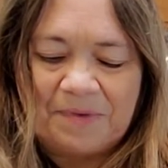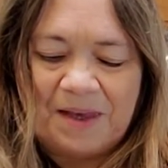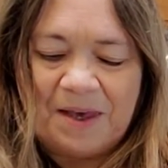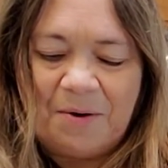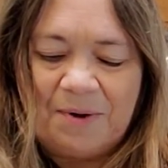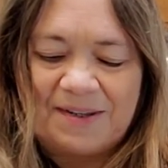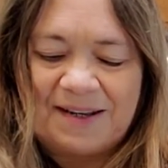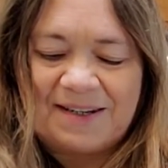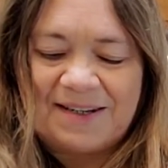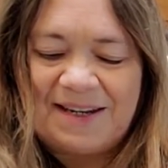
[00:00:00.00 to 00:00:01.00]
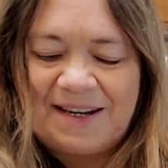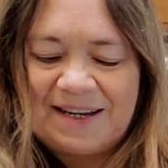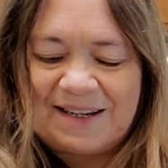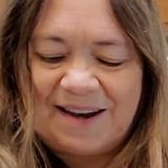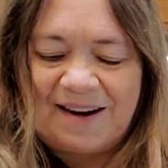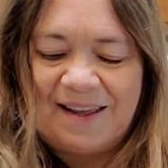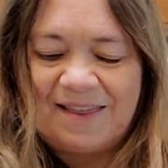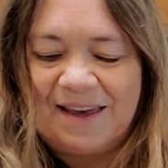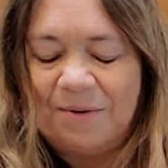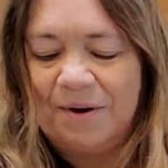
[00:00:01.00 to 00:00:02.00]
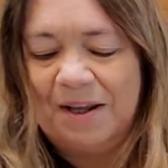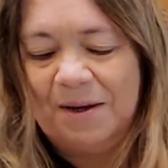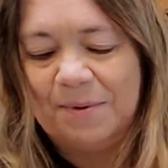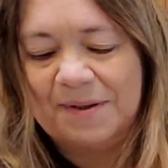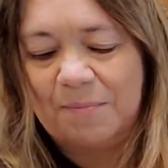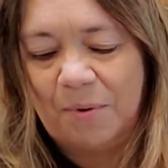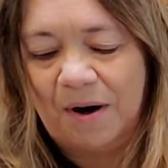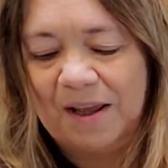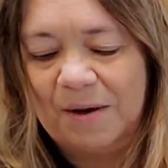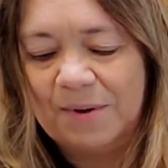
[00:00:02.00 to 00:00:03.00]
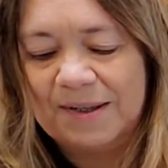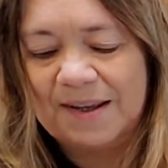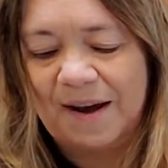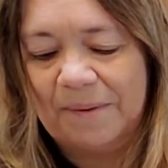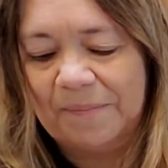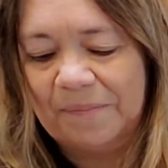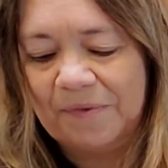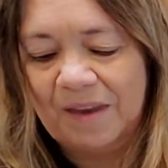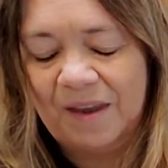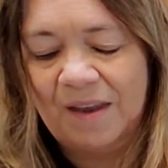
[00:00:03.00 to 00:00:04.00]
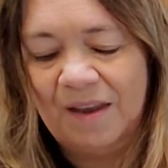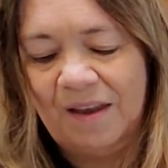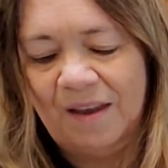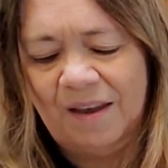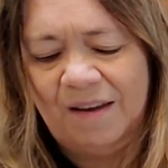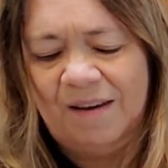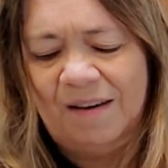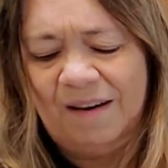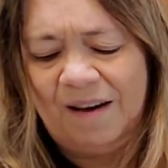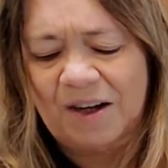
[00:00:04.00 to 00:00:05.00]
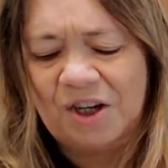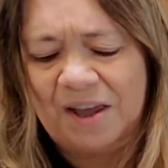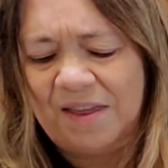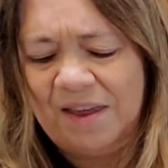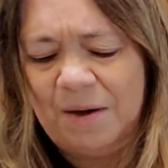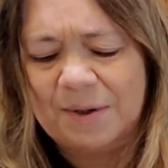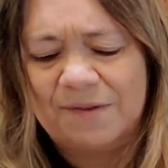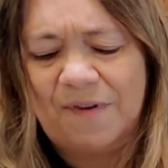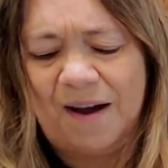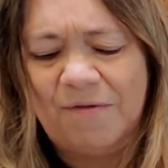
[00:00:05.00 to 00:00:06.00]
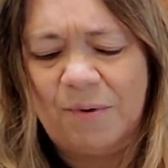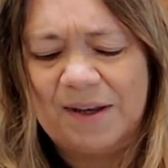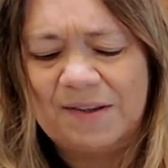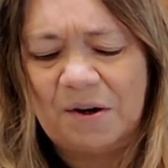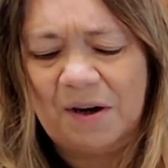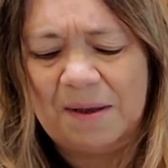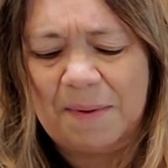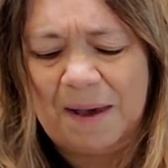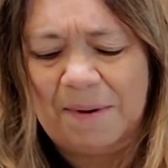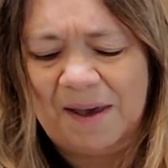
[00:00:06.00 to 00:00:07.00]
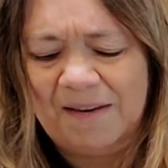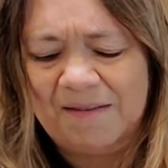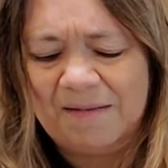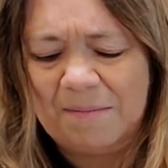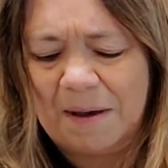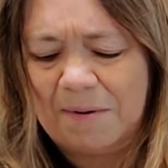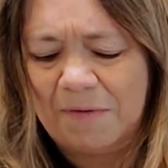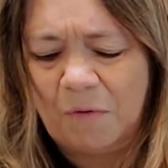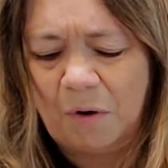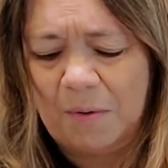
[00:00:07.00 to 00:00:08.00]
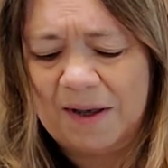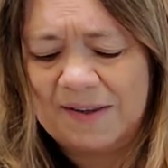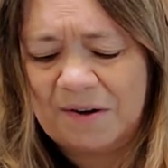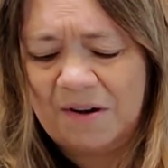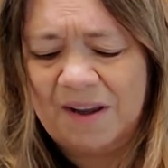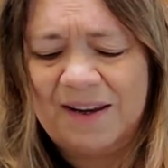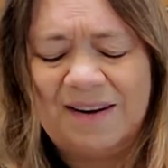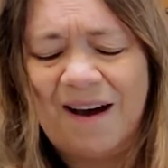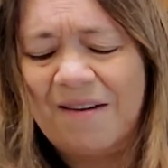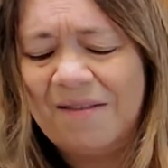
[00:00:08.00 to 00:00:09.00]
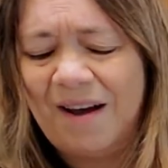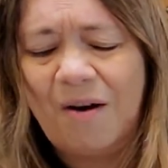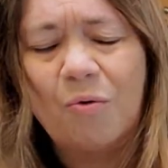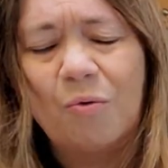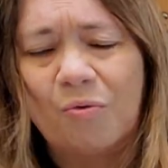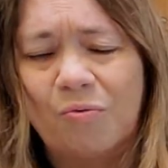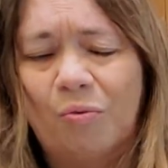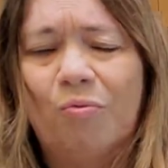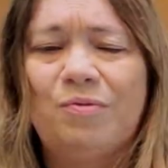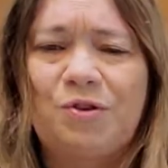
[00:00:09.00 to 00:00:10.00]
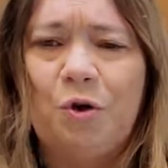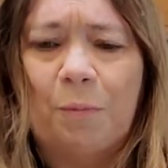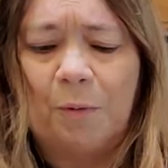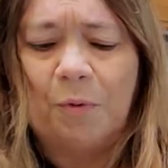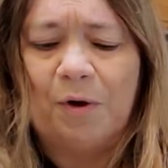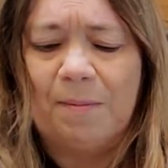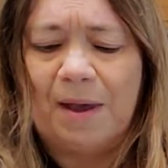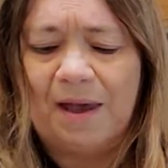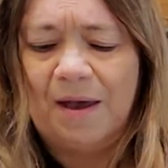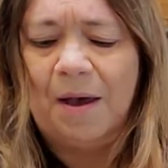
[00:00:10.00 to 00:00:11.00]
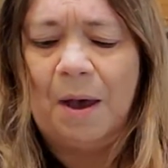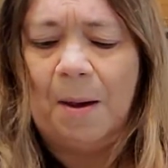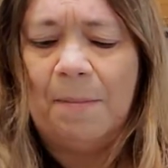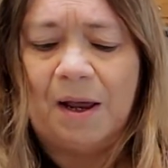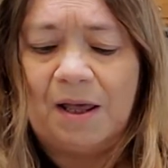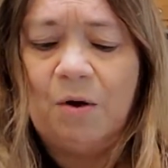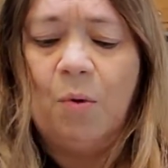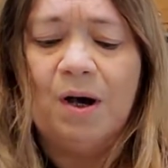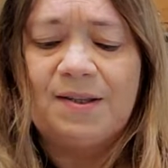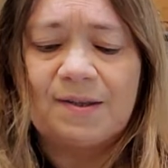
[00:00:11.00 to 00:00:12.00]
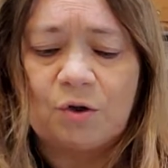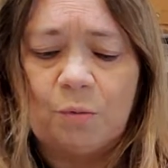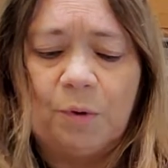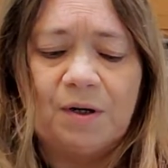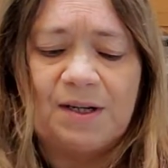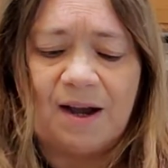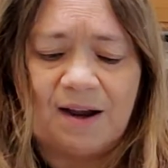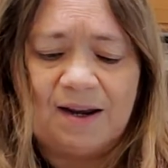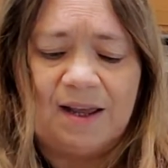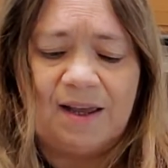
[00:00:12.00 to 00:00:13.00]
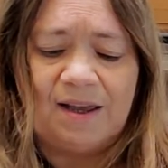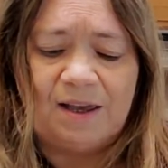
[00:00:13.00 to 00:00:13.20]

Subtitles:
He was a teeny tiny thing when he was born. He was, gosh, I think he was 5 weeks early, maybe 4 weeks early. Not super preemie, but he was super tiny.